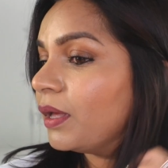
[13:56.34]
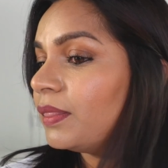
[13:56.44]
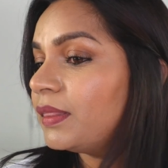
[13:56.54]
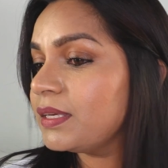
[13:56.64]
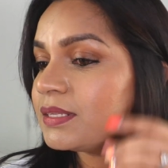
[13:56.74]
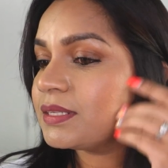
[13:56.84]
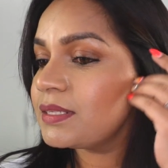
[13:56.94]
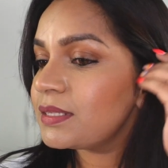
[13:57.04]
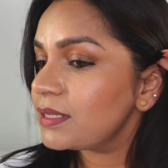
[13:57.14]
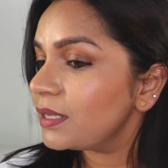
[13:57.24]

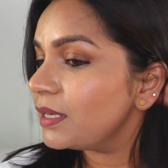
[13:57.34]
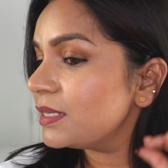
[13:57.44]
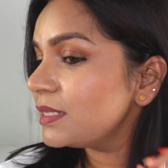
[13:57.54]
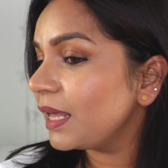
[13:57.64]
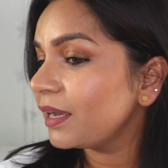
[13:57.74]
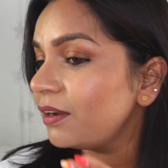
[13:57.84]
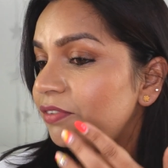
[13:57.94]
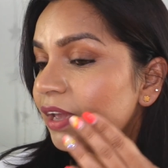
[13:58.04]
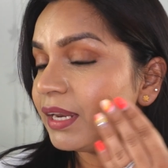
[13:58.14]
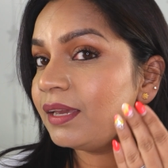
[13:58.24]
This is like a
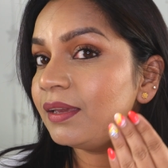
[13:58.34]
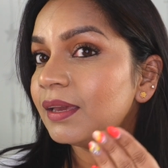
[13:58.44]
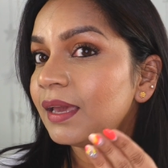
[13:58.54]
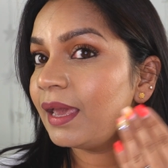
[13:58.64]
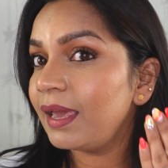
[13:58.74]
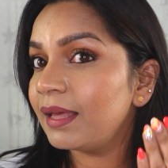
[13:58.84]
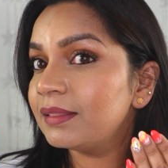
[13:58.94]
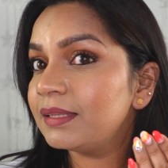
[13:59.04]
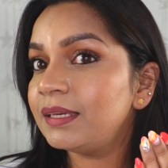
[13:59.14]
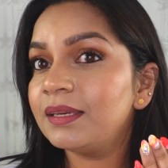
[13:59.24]
very
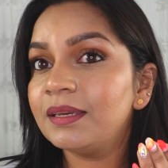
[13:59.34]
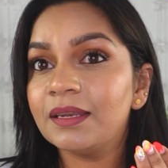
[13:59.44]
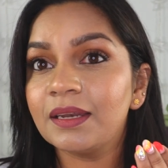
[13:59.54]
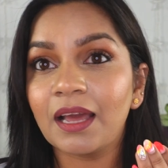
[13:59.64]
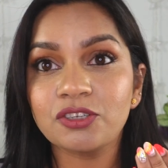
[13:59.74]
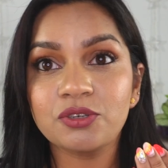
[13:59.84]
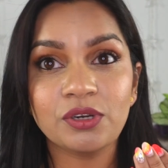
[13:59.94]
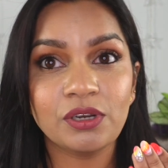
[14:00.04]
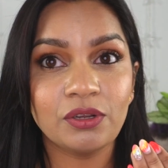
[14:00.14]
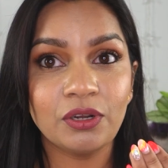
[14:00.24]
healthy,
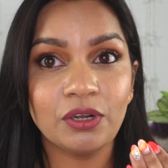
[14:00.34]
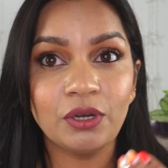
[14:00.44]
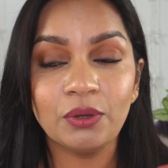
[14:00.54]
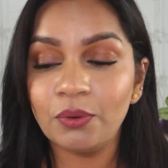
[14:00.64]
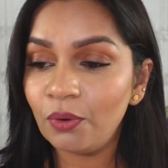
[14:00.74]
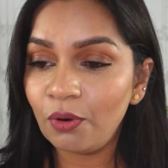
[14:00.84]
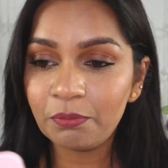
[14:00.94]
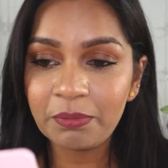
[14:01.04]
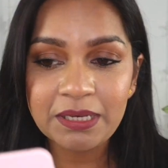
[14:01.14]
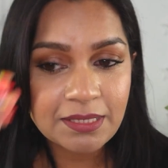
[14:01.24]
natural glow
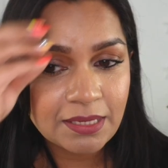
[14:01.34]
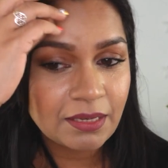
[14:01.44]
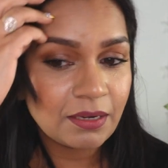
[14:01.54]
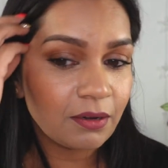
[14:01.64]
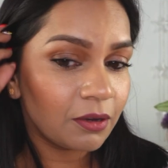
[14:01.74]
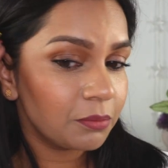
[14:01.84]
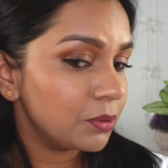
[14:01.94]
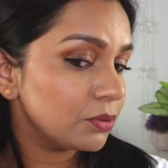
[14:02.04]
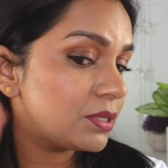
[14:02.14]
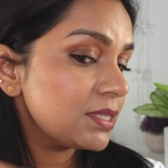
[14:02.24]
on my skin on
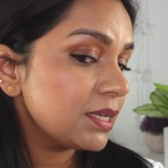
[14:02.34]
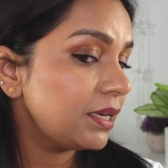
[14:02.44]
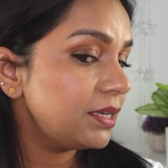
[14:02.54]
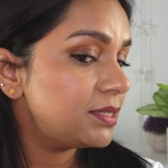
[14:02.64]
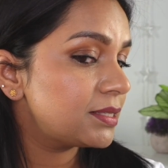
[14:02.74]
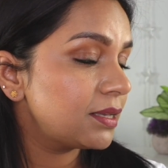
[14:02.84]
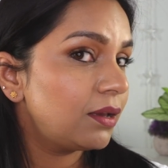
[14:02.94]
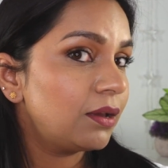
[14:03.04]
both the sides.